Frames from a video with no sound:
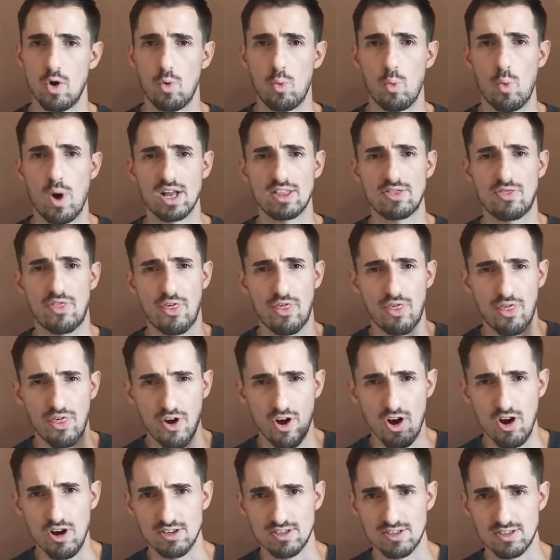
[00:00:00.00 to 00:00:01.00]
What
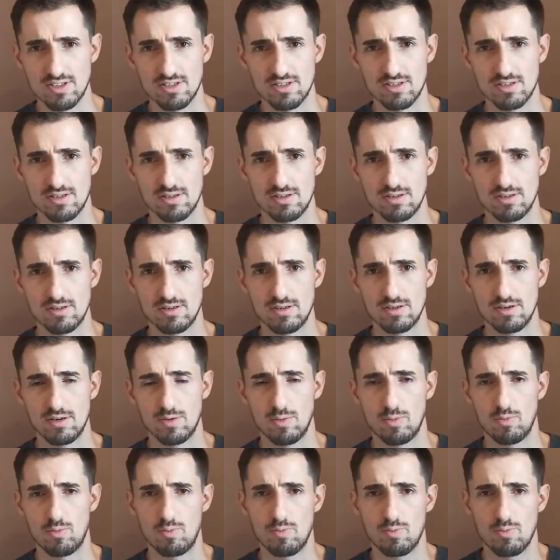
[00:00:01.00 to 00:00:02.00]
thought
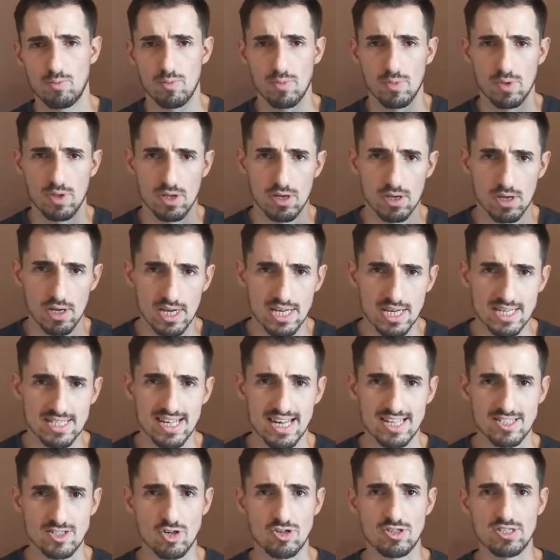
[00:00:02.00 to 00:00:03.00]
is
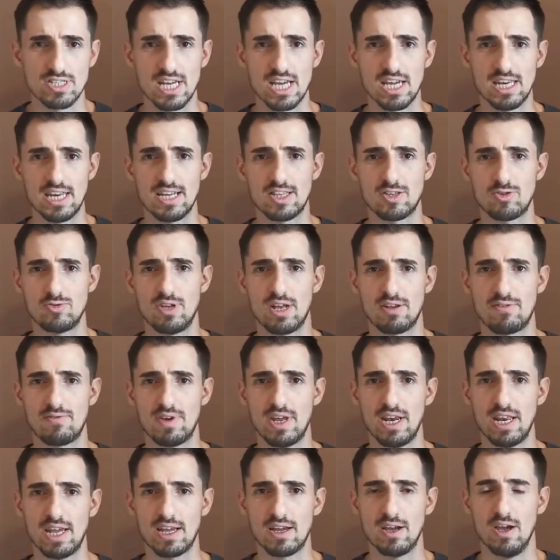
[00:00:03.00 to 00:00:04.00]
associated to that
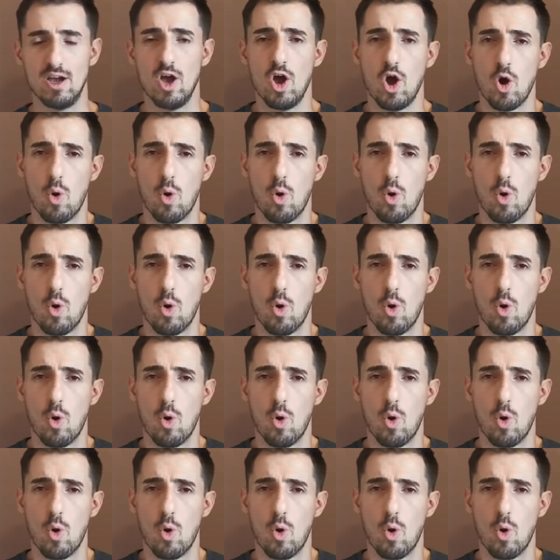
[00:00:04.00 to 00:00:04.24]
feeling?